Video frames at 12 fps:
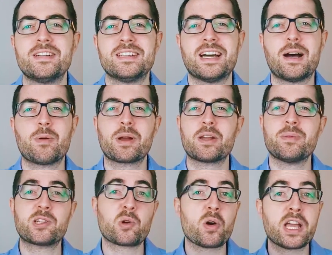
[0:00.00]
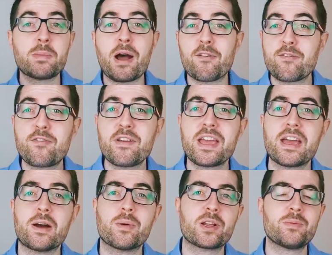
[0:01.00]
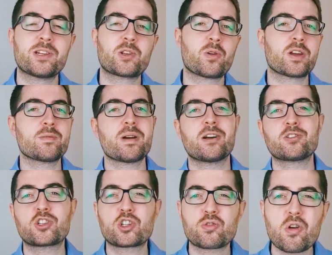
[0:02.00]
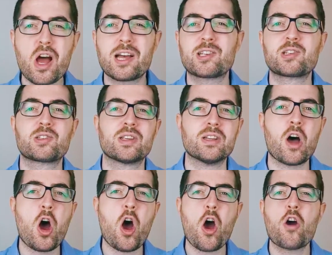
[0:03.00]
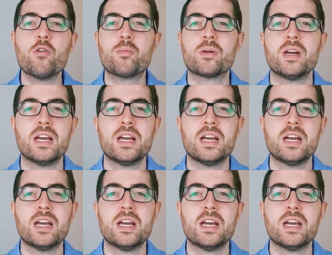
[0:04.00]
We're going to be talking about fear, we're going to be talking about trust and hope,